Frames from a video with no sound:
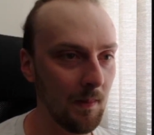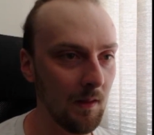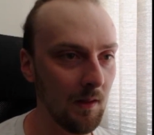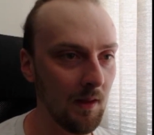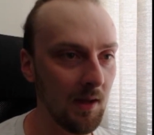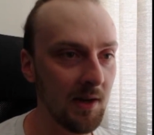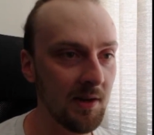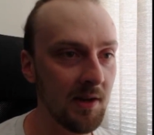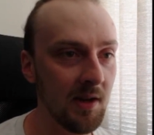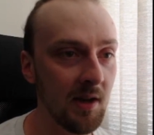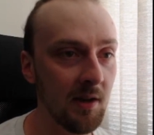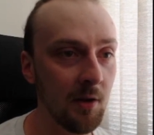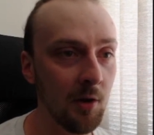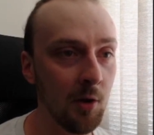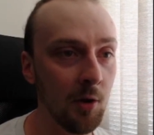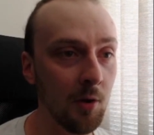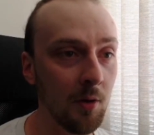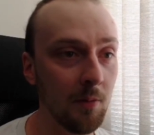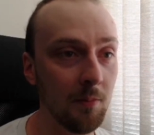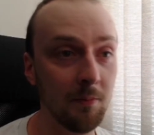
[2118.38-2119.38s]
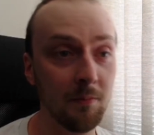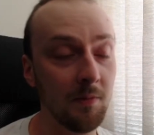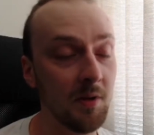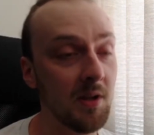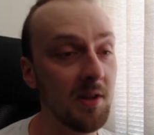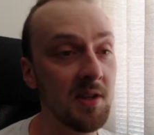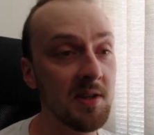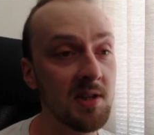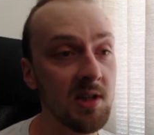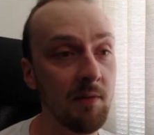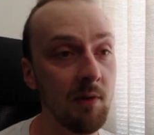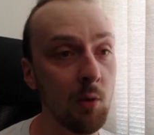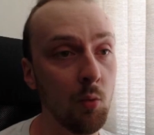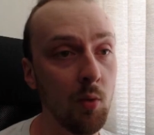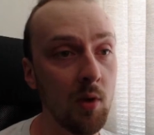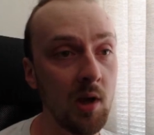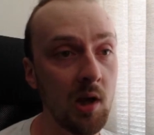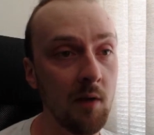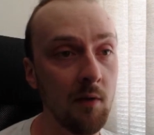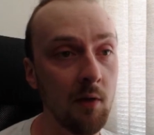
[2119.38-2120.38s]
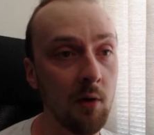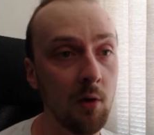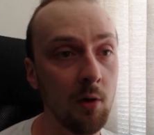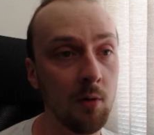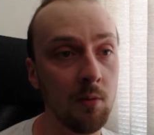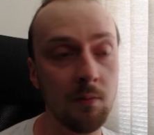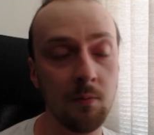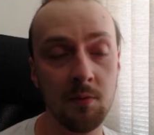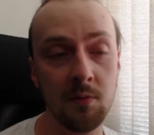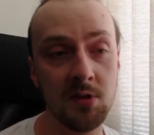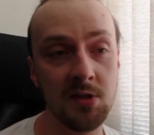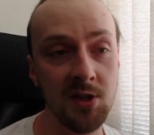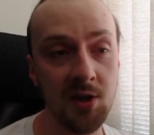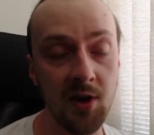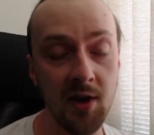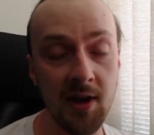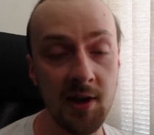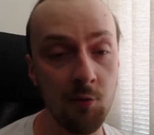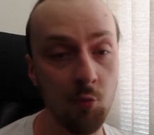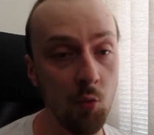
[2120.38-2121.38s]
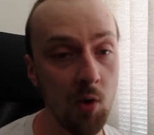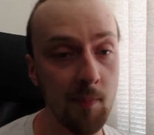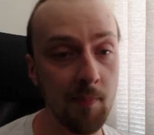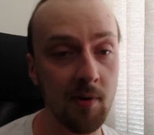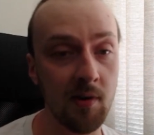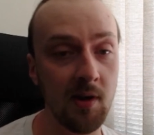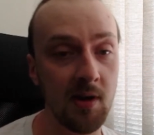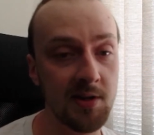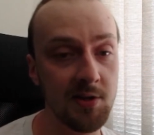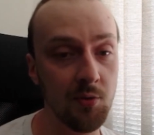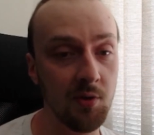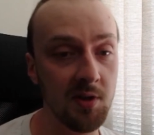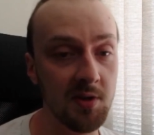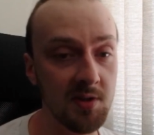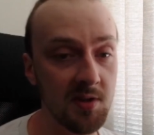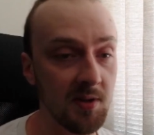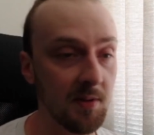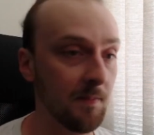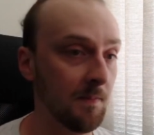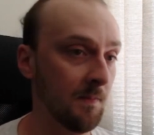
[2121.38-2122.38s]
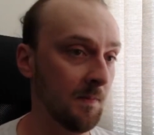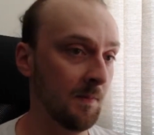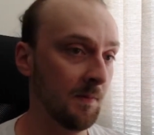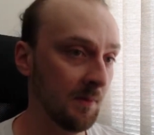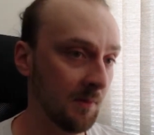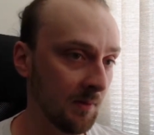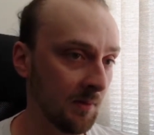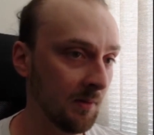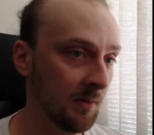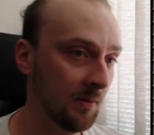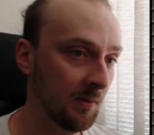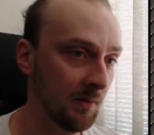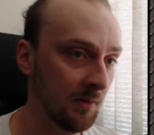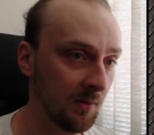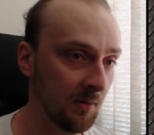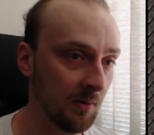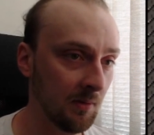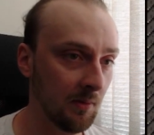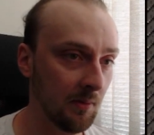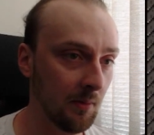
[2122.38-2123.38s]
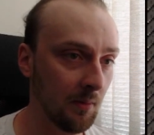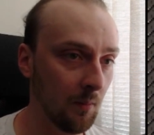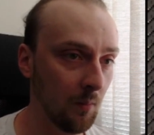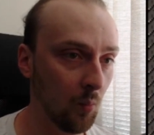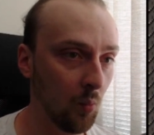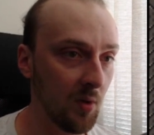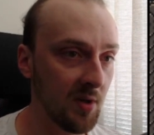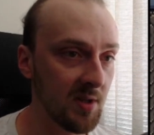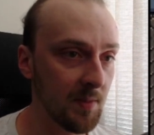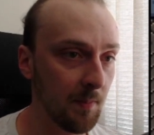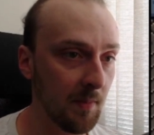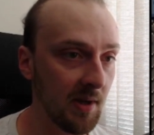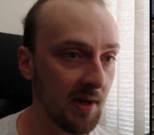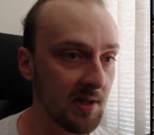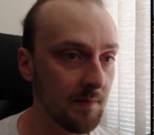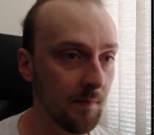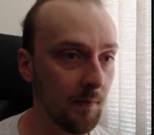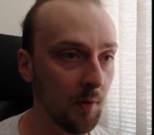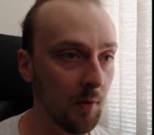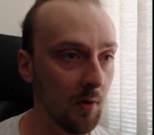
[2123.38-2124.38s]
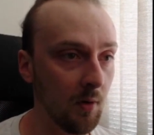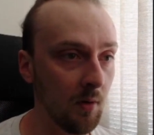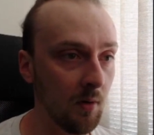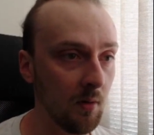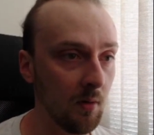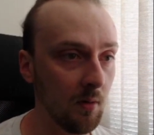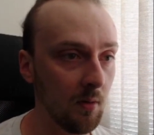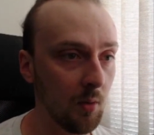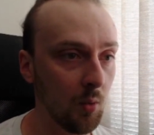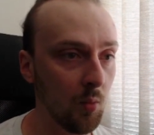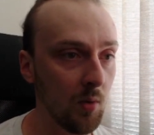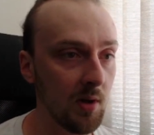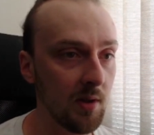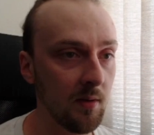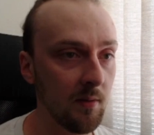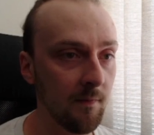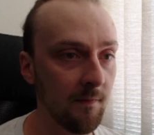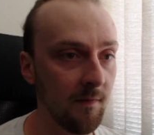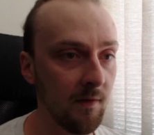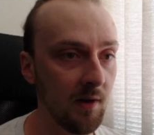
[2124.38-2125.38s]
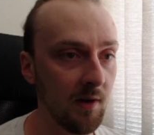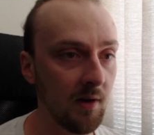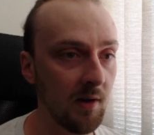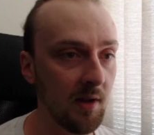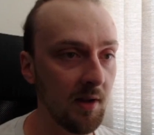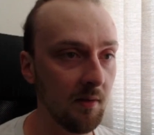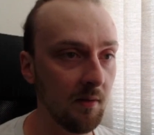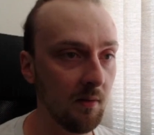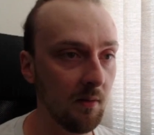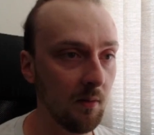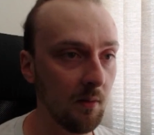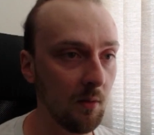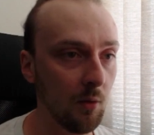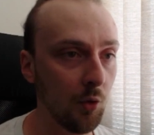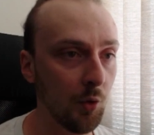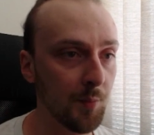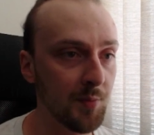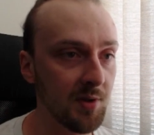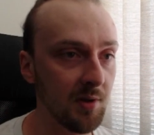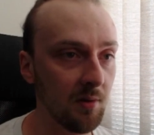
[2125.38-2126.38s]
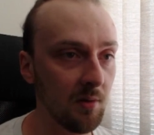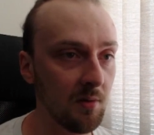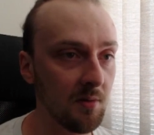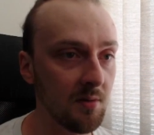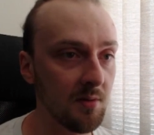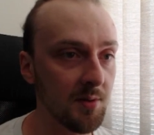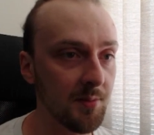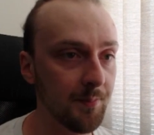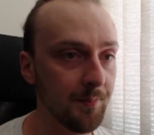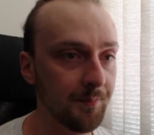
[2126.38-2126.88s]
And yeah, in this level we have a screen wrap, as you can see, which makes for quite funny obstacles.